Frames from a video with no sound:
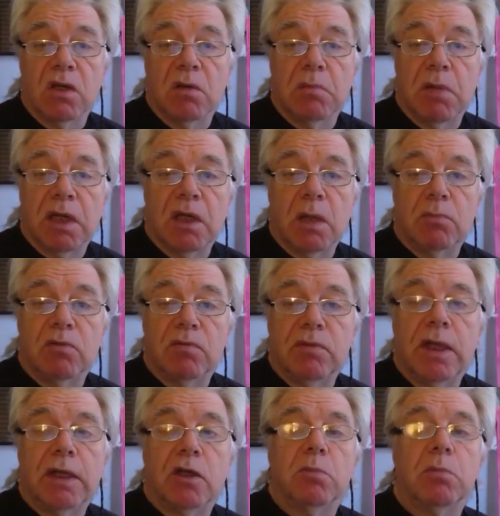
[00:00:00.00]
made up of
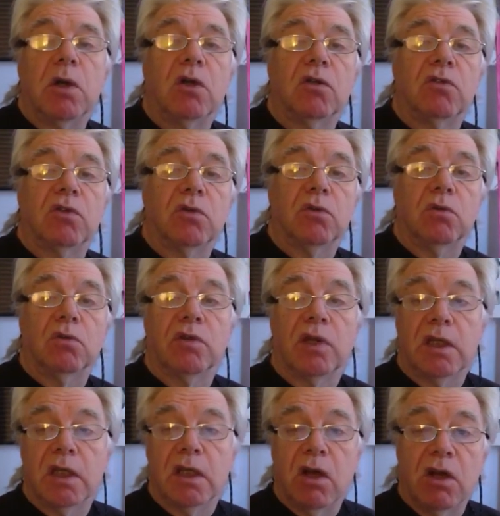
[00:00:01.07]
nanoparticles,
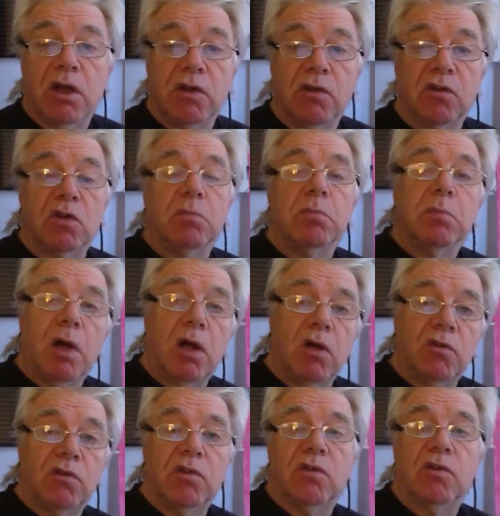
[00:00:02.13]
and the ions can
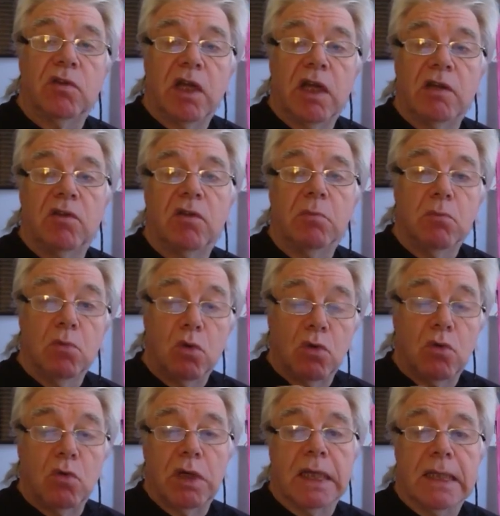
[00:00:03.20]
pass into that more
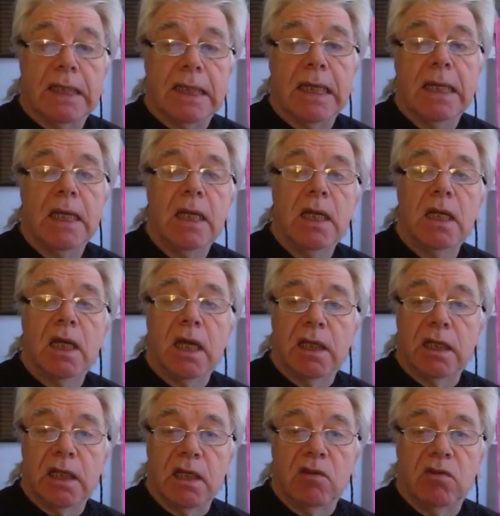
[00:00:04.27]
quickly
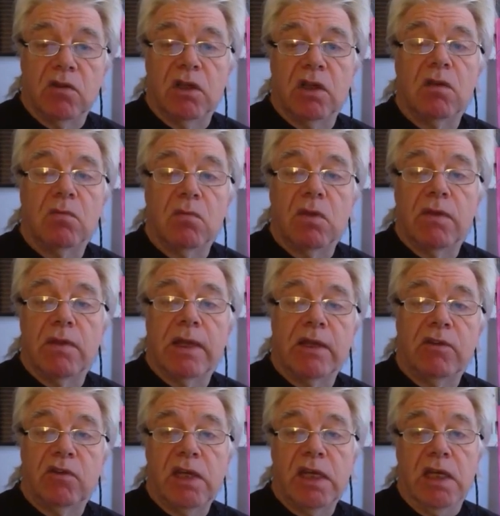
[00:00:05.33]
and easily with
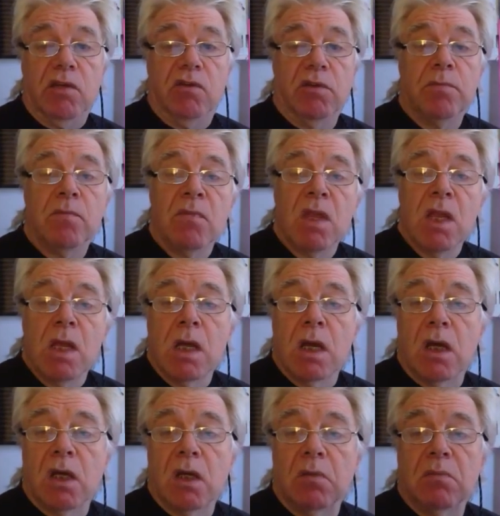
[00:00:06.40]
less heat.
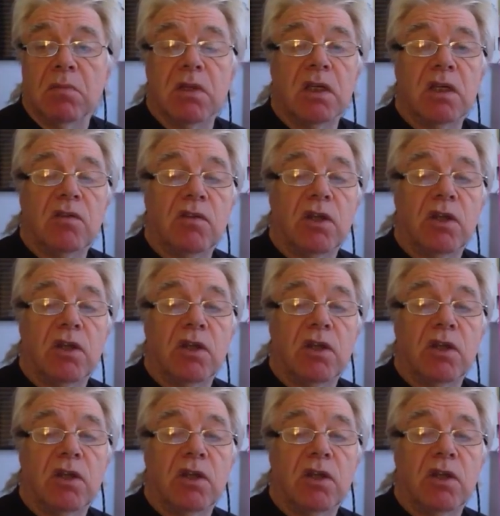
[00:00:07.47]
These